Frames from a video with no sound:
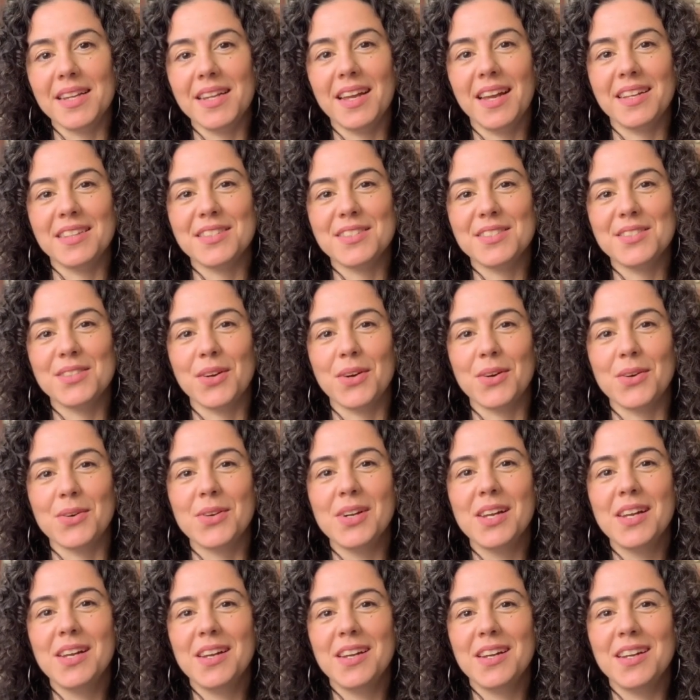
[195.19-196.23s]
And so
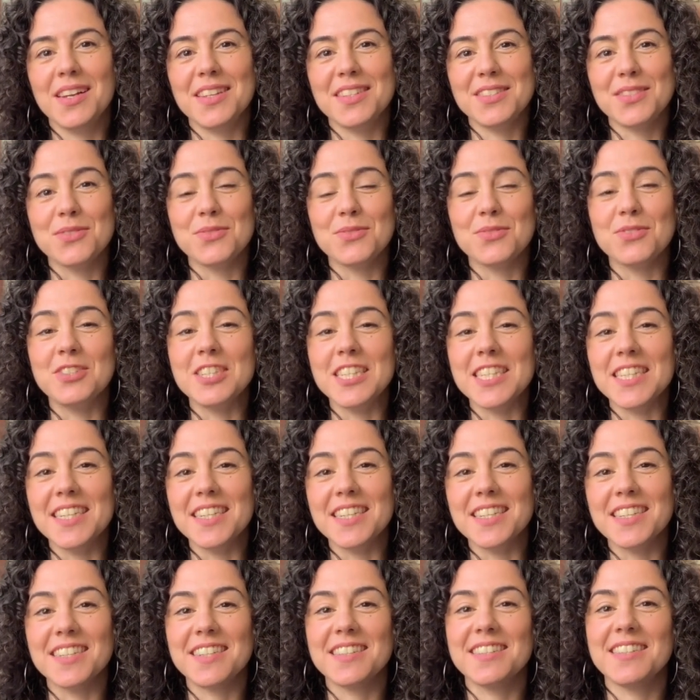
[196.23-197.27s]
it's a really
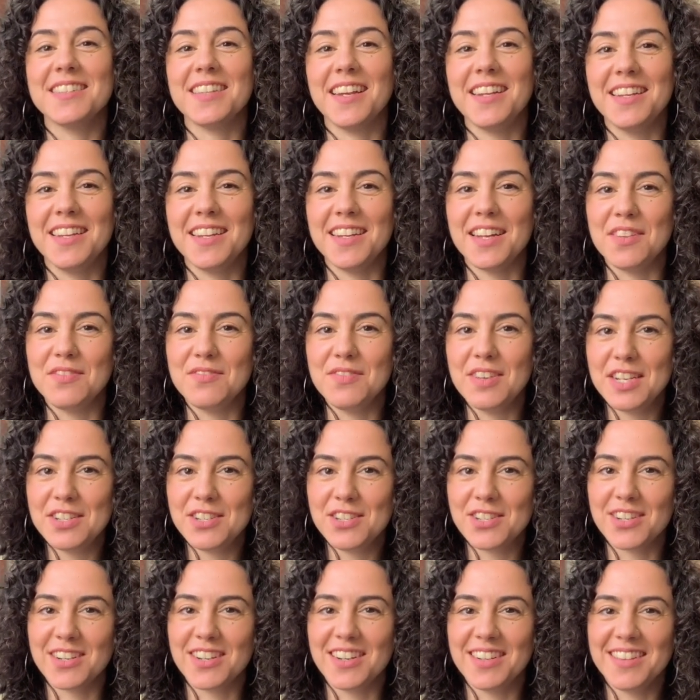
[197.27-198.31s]
exciting
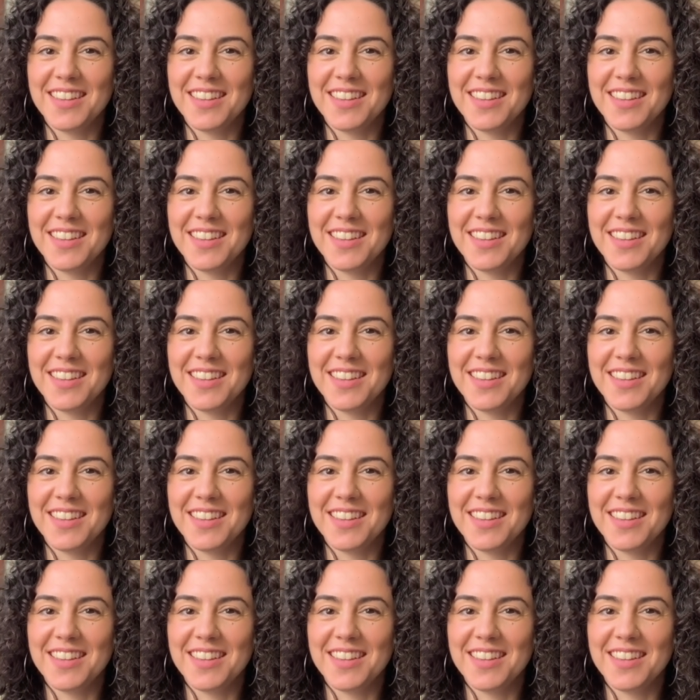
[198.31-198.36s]
adventure